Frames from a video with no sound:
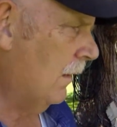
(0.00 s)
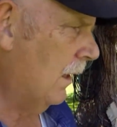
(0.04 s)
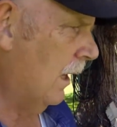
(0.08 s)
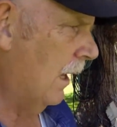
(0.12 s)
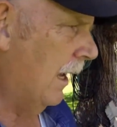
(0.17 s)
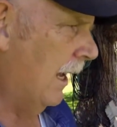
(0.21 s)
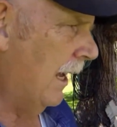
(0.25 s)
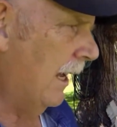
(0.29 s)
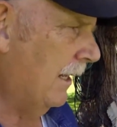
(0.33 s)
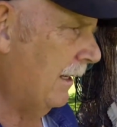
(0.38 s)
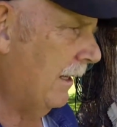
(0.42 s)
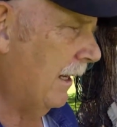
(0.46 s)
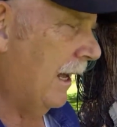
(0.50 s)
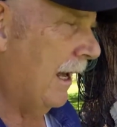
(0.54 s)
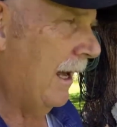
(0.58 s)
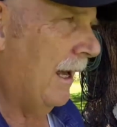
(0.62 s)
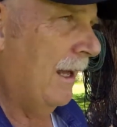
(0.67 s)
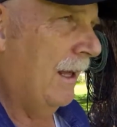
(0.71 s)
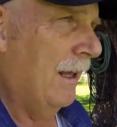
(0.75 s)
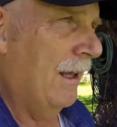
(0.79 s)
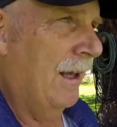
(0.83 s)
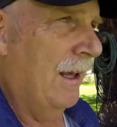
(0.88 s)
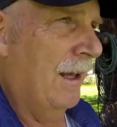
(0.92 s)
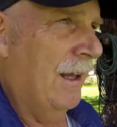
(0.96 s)
And
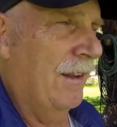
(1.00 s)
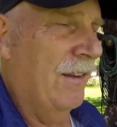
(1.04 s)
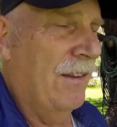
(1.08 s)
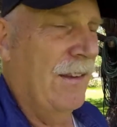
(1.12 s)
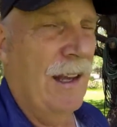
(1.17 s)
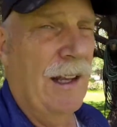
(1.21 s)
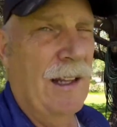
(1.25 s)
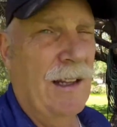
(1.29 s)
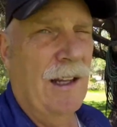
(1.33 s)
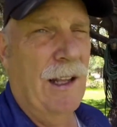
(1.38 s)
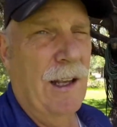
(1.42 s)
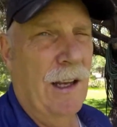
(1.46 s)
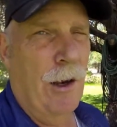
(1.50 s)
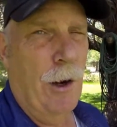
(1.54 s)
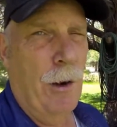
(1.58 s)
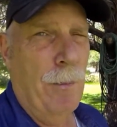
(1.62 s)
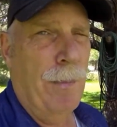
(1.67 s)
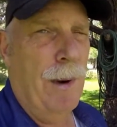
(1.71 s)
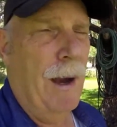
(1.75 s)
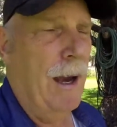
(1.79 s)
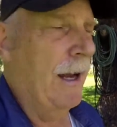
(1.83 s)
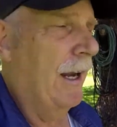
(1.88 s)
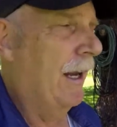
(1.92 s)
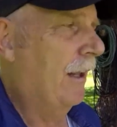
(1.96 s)
suddenly our
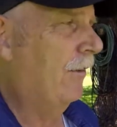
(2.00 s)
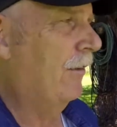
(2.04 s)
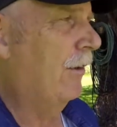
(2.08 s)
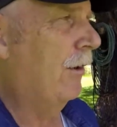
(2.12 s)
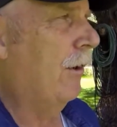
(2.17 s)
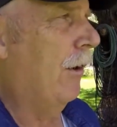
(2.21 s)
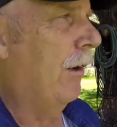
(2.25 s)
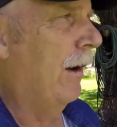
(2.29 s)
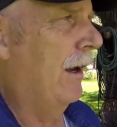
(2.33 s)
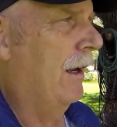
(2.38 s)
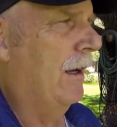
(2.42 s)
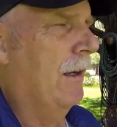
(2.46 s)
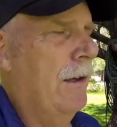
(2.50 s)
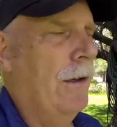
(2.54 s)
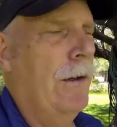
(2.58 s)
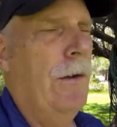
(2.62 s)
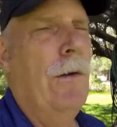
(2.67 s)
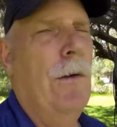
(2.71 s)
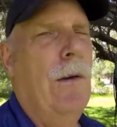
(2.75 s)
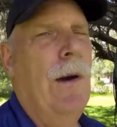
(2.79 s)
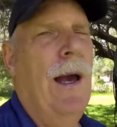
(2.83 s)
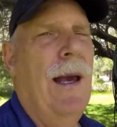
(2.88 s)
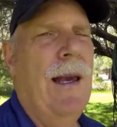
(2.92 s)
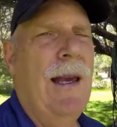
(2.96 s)
bodies are going,
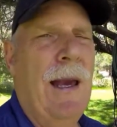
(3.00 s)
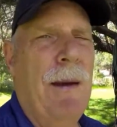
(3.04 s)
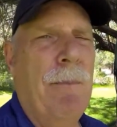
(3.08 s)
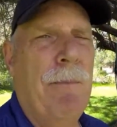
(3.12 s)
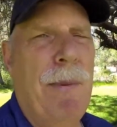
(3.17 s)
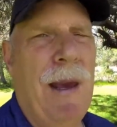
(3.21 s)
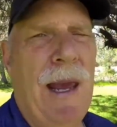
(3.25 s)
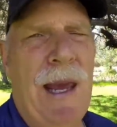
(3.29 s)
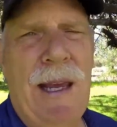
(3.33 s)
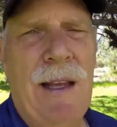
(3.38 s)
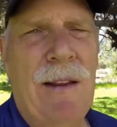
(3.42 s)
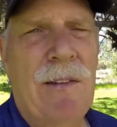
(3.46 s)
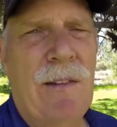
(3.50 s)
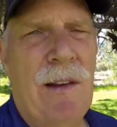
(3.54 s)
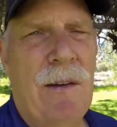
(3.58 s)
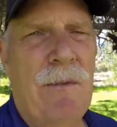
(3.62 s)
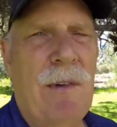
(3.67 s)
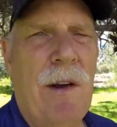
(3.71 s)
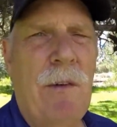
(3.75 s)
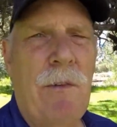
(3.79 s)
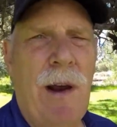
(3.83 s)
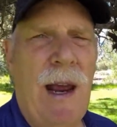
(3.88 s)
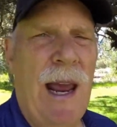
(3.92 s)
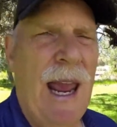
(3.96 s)
ooh, I got pains I've
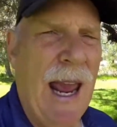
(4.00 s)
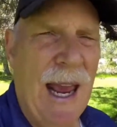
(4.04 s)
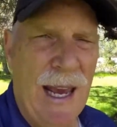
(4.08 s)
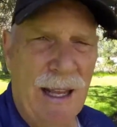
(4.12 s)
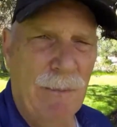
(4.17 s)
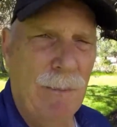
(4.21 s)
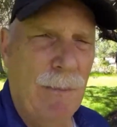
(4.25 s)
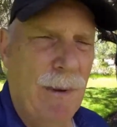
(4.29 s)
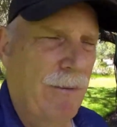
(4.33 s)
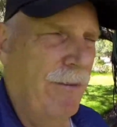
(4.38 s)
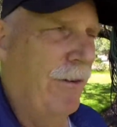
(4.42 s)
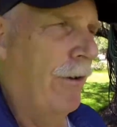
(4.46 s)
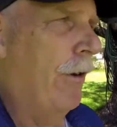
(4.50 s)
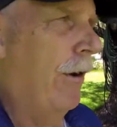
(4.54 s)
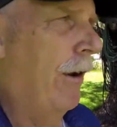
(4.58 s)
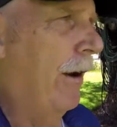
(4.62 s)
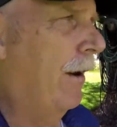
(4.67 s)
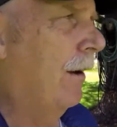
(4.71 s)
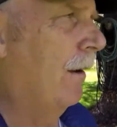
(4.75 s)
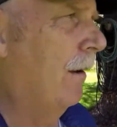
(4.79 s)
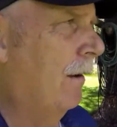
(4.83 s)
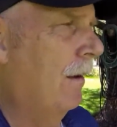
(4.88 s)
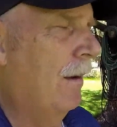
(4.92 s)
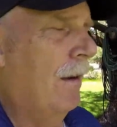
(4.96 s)
never had before.
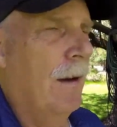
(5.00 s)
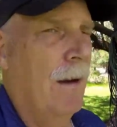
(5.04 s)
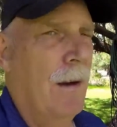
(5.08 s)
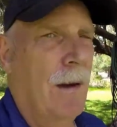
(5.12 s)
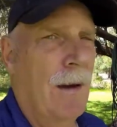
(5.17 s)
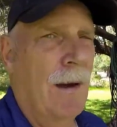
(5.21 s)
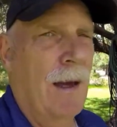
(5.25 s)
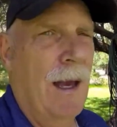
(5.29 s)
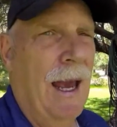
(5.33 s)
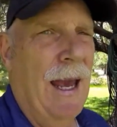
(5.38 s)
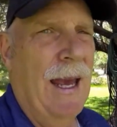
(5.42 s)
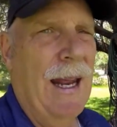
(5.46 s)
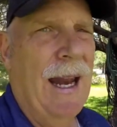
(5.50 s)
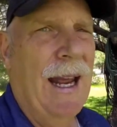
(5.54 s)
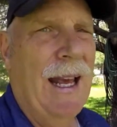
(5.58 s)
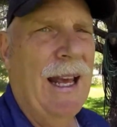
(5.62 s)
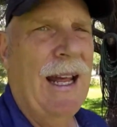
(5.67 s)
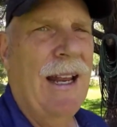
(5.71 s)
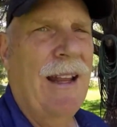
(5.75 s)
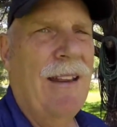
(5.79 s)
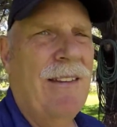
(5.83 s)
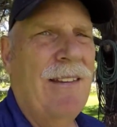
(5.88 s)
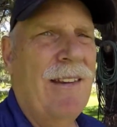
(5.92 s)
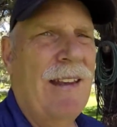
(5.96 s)
And I
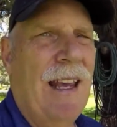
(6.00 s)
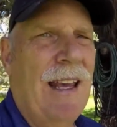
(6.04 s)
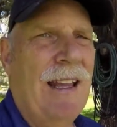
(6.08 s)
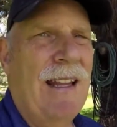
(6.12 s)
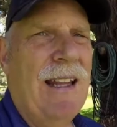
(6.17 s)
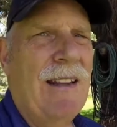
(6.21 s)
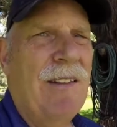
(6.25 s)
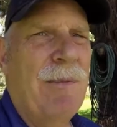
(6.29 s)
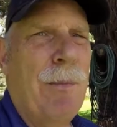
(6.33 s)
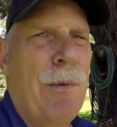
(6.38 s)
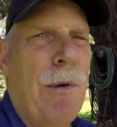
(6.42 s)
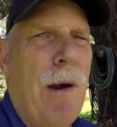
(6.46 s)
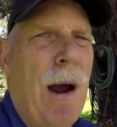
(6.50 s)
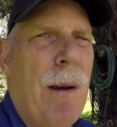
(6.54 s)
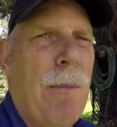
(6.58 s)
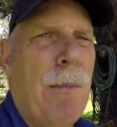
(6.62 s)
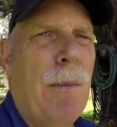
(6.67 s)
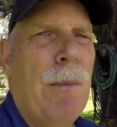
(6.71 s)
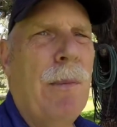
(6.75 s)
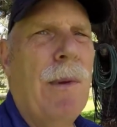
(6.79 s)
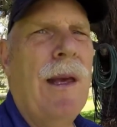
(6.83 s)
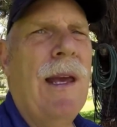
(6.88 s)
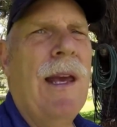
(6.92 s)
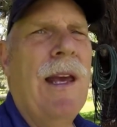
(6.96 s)
gotta say, that's
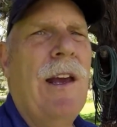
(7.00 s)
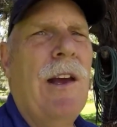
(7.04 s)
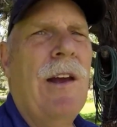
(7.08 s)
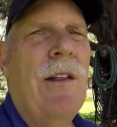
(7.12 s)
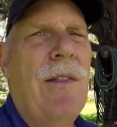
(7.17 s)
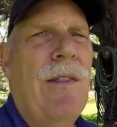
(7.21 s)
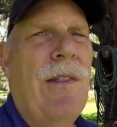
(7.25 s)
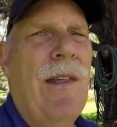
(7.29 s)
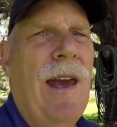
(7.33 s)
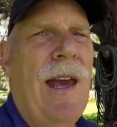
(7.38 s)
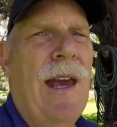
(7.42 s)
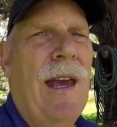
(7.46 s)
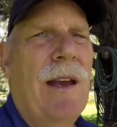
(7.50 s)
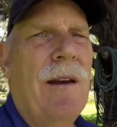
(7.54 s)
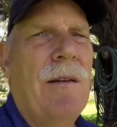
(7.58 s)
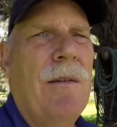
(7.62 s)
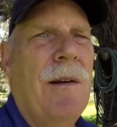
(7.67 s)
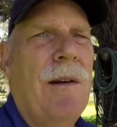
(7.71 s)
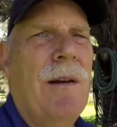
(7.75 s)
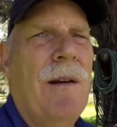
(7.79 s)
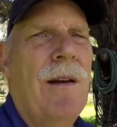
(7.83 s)
probably a good thing.